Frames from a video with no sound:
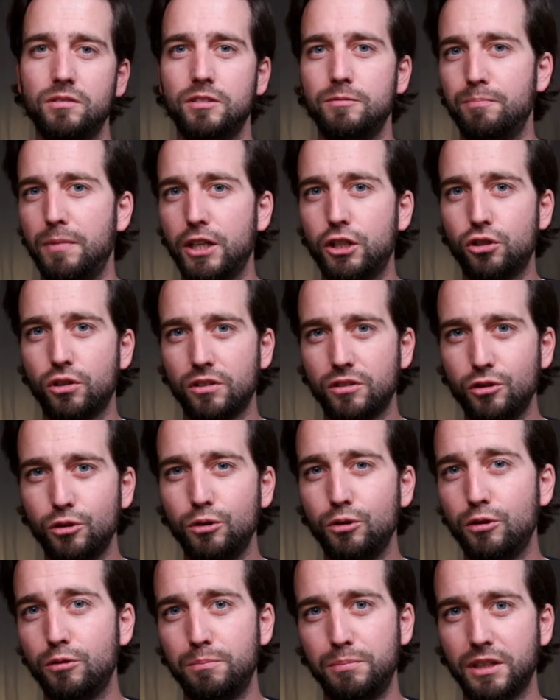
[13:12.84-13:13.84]
make sure
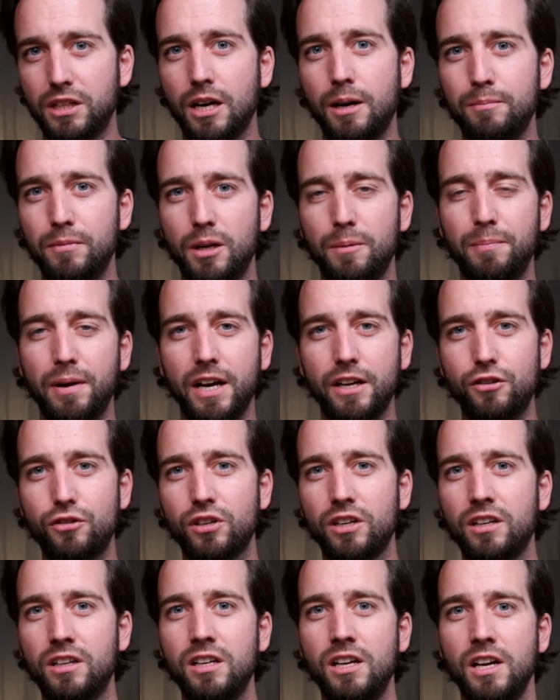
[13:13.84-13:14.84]
to become a
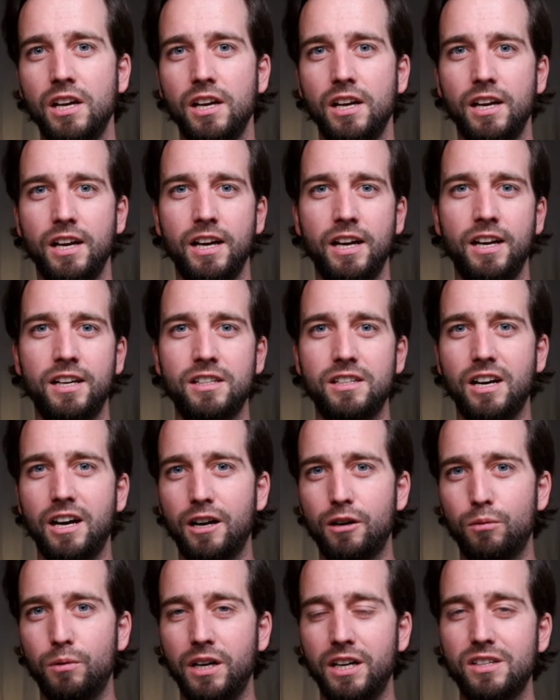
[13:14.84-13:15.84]
patron. And
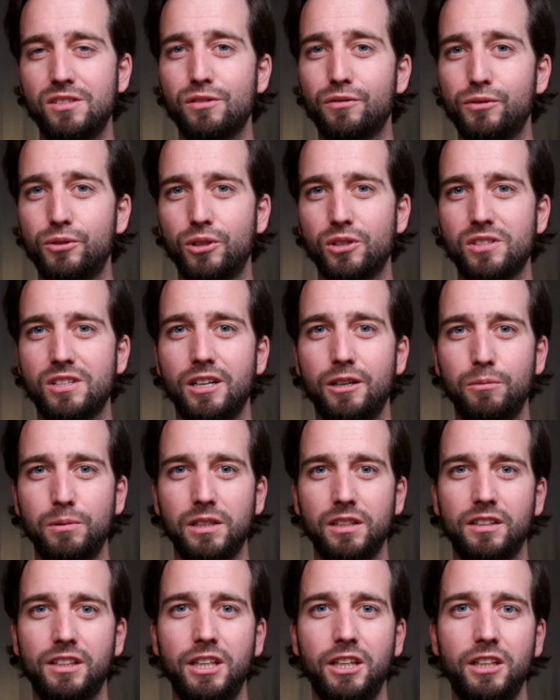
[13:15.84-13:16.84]
otherwise, of course, I
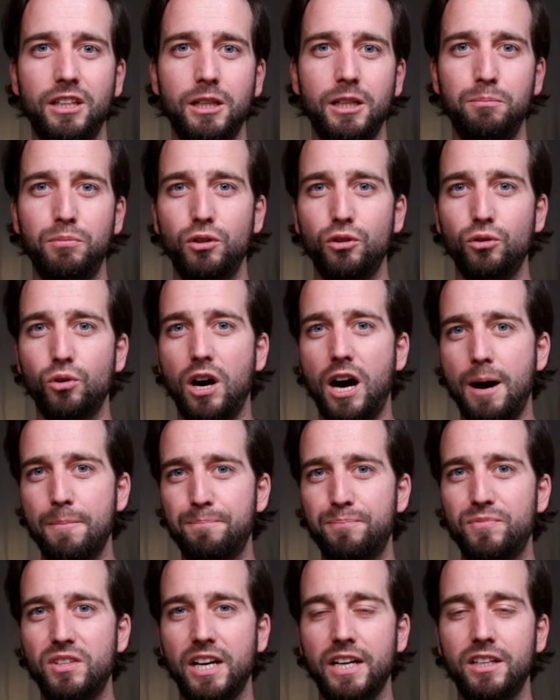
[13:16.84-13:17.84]
will keep you
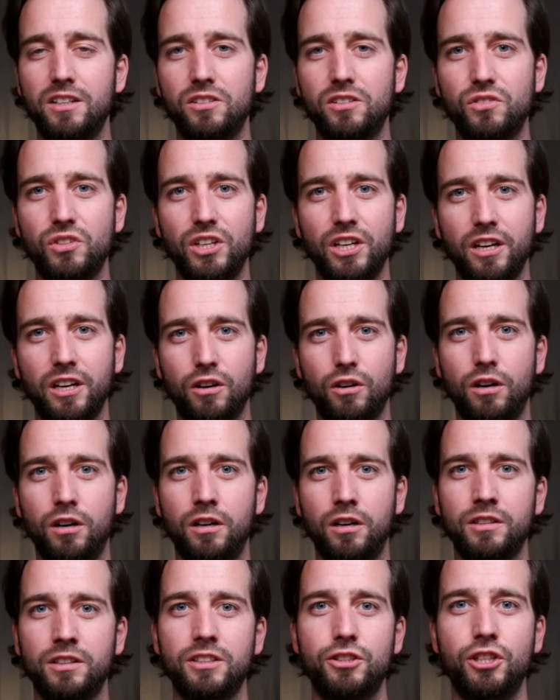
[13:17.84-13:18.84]
updated here
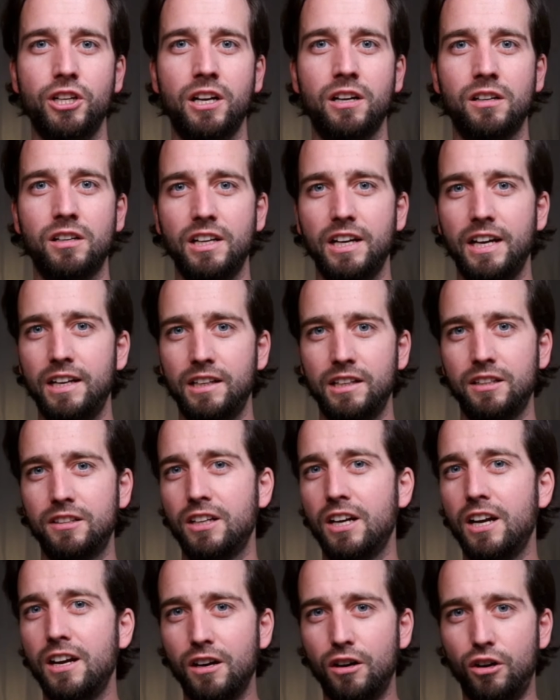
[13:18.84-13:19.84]
on the channel and
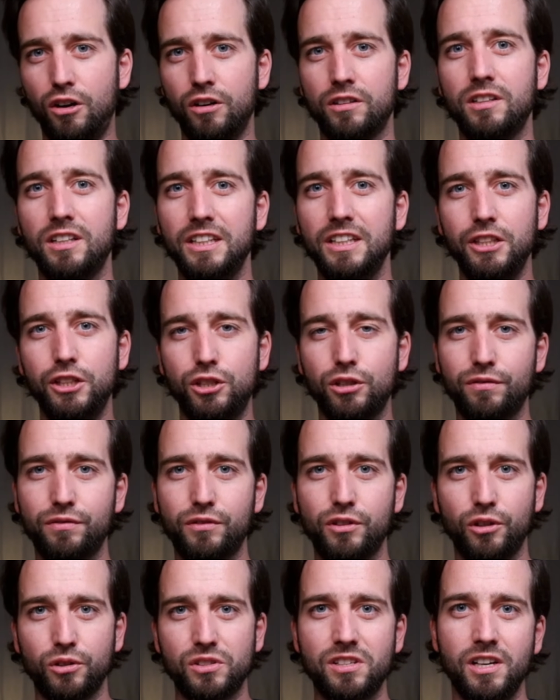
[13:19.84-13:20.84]
on each
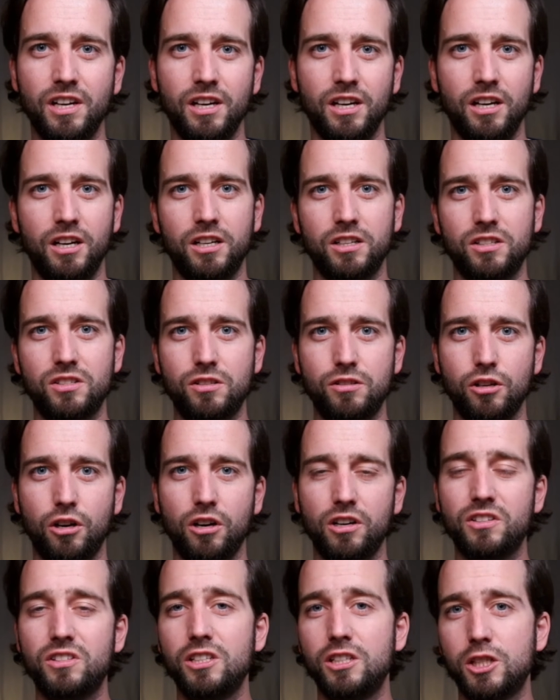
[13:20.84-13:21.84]
of those
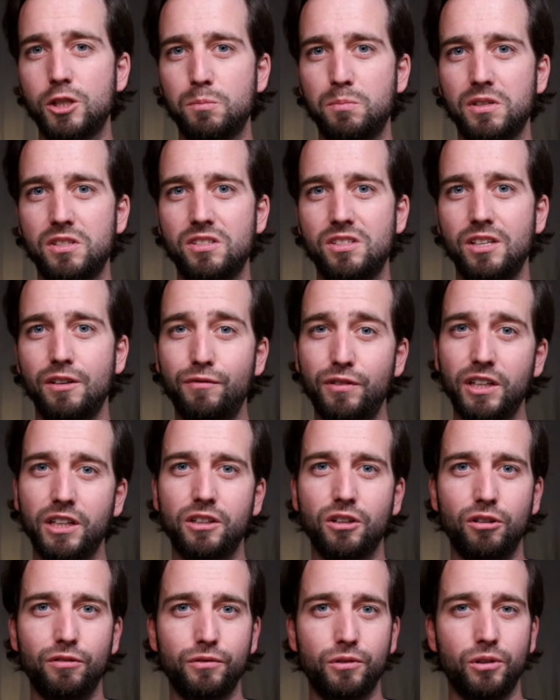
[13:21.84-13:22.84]
stocks in
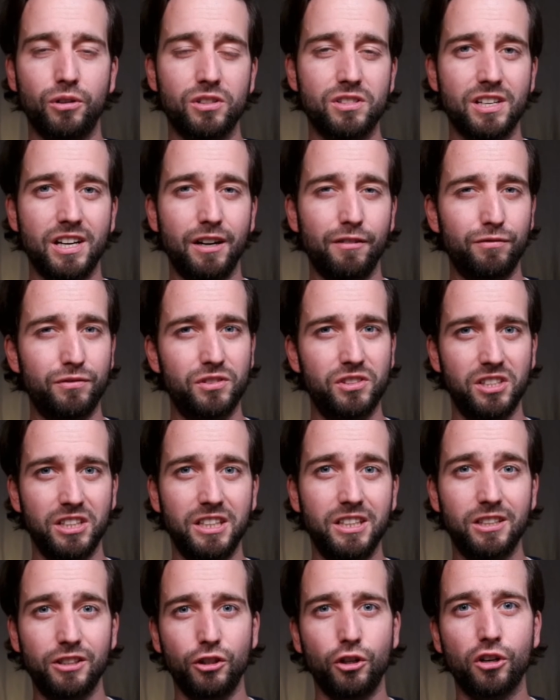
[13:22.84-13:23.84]
specific. Of course, I've
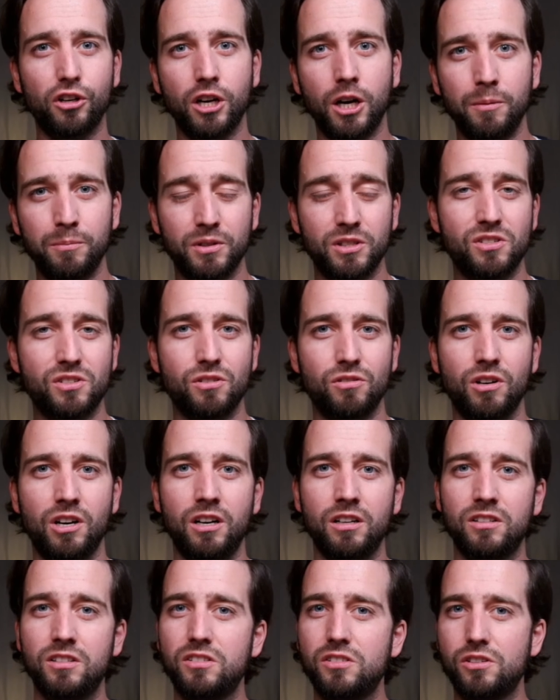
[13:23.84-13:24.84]
seen your comments
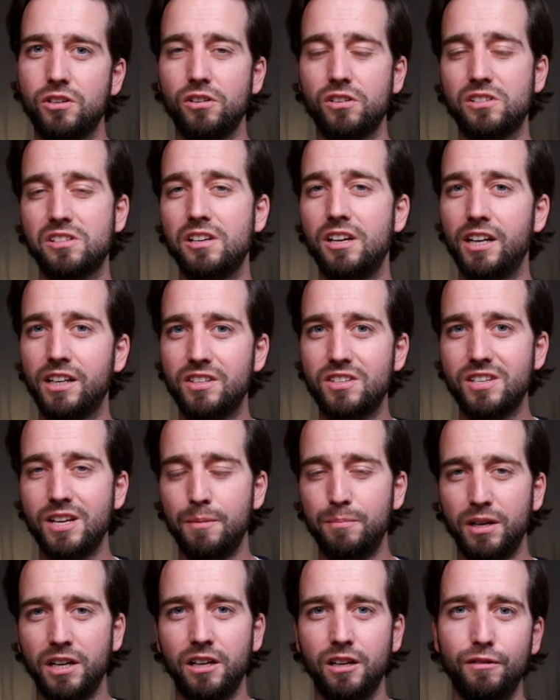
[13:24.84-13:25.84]
around stocks like
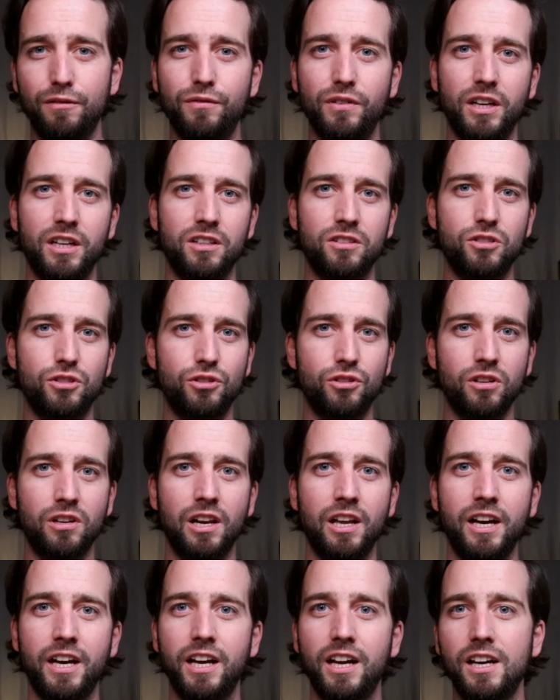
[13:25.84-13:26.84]
Sepp Health and
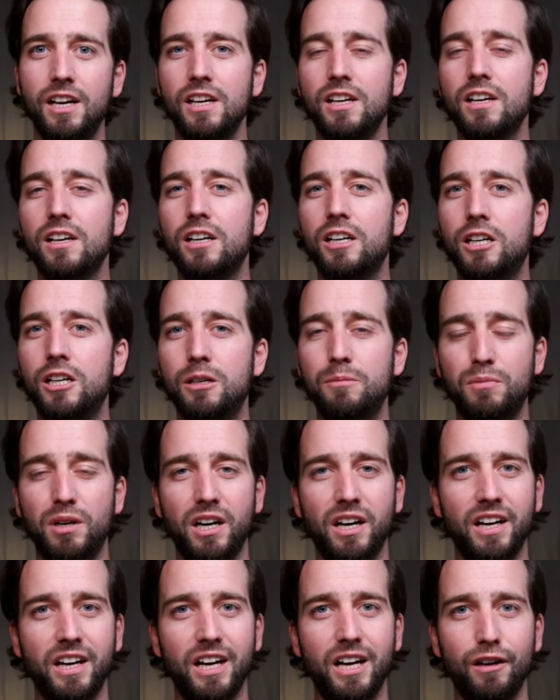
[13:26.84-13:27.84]
Xunlei.
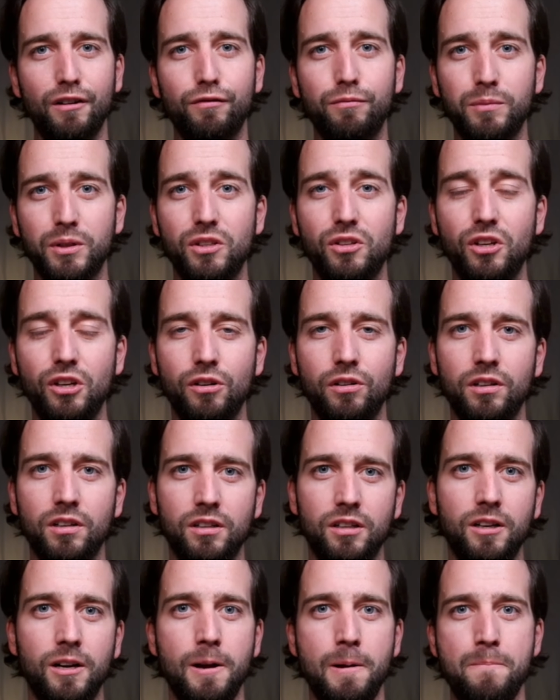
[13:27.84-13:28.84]
I have
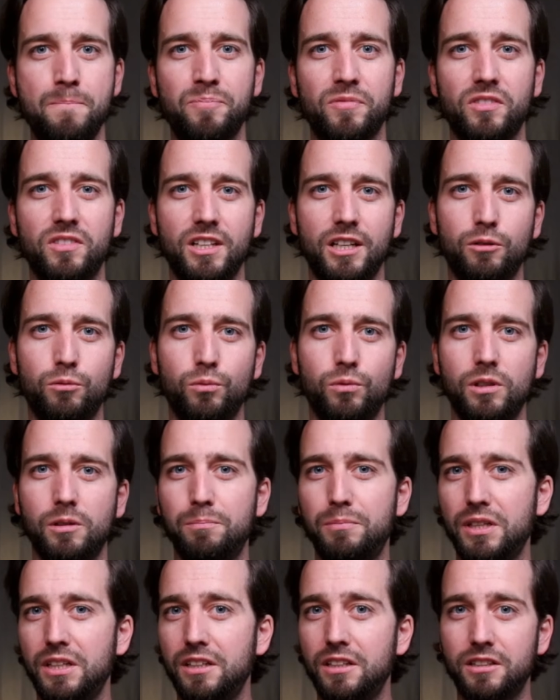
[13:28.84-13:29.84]
material that will
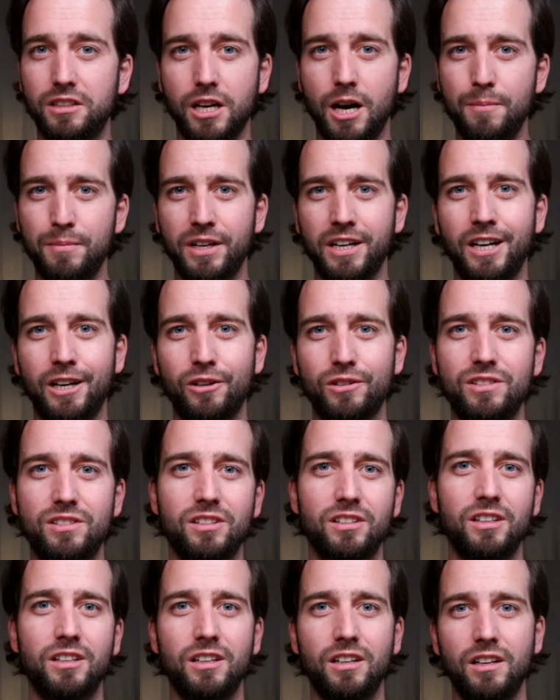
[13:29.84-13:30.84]
be coming out
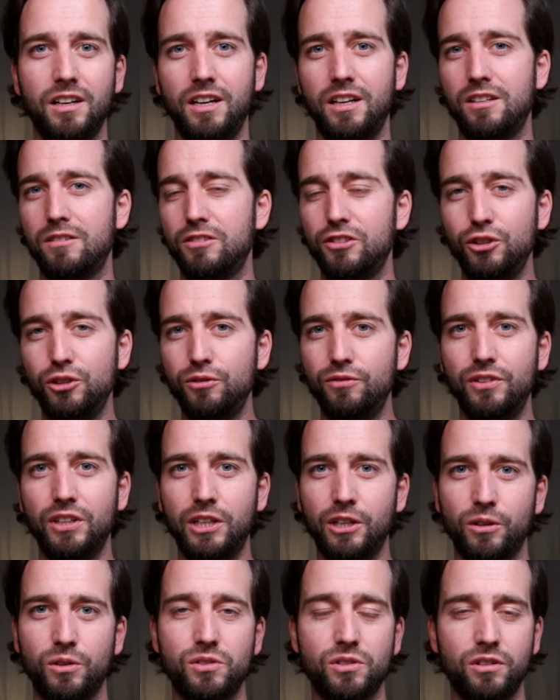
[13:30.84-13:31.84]
and new
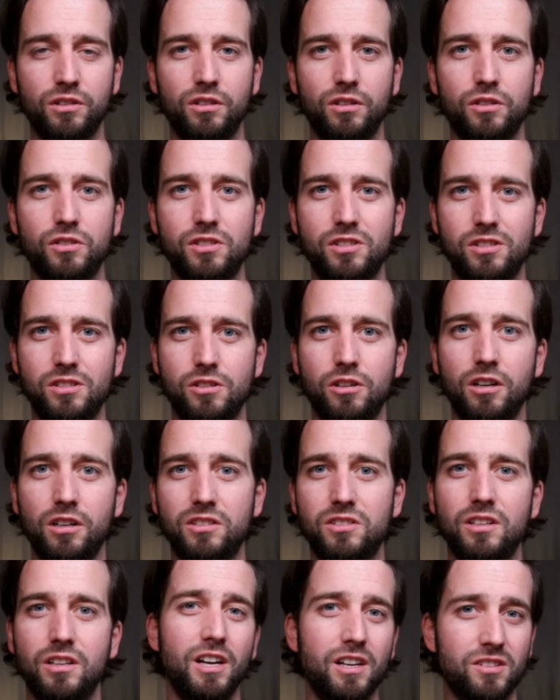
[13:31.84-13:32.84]
videos on those
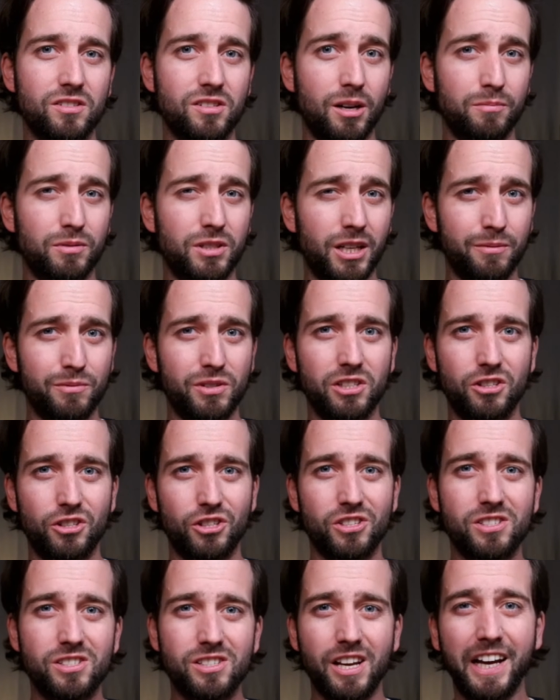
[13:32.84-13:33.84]
stocks. Sometimes it
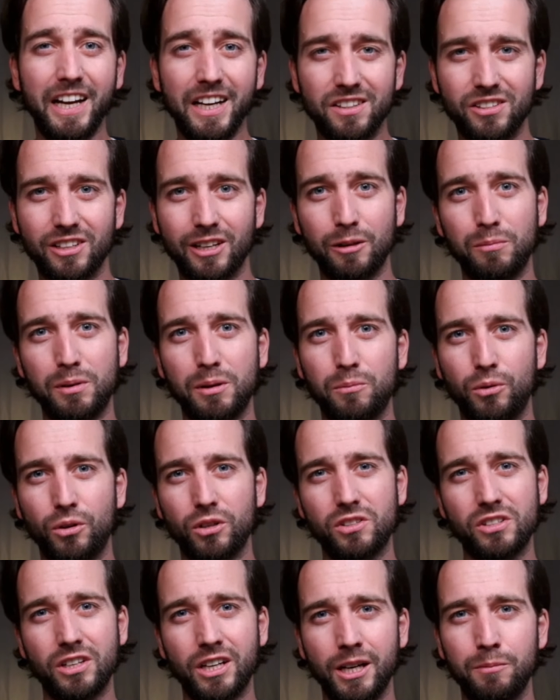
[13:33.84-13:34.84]
just takes a little bit
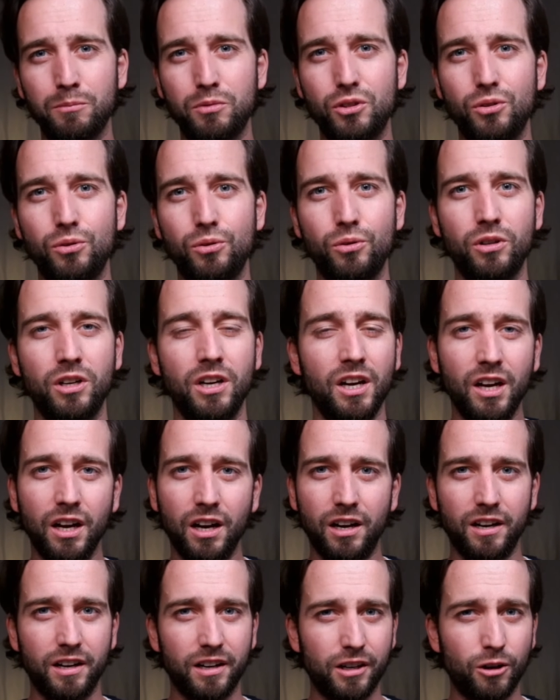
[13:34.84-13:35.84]
more time to
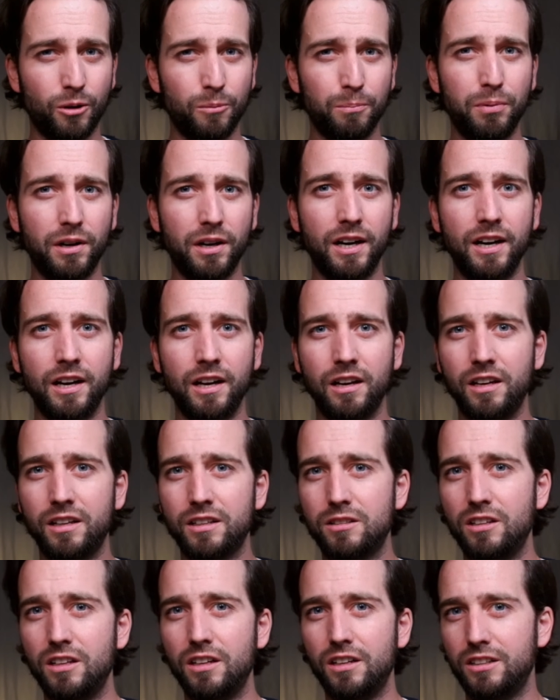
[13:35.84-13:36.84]
compile
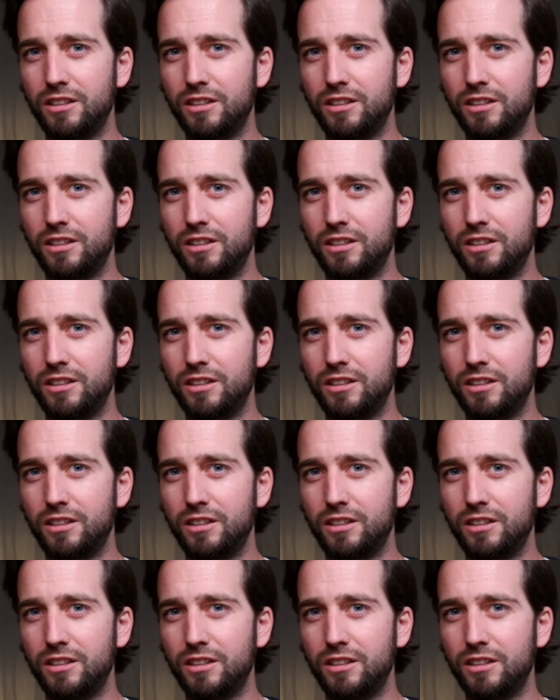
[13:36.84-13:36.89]
it,